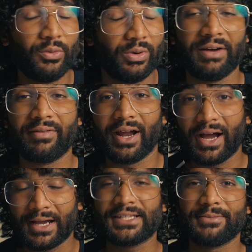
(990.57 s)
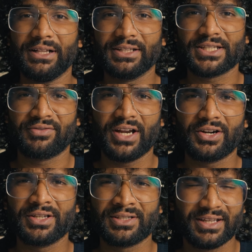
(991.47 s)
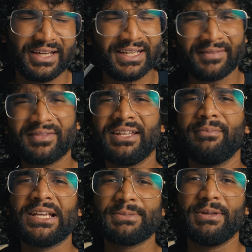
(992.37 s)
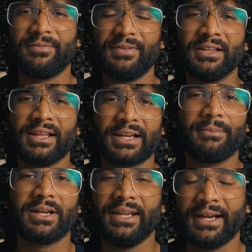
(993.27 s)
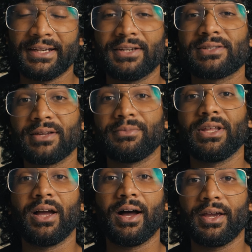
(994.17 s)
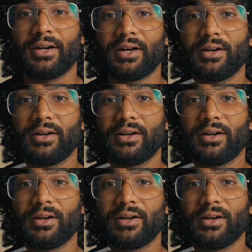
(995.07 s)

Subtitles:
Whenever I smell this fragrance, it definitely makes me feel like I'm connected to something higher.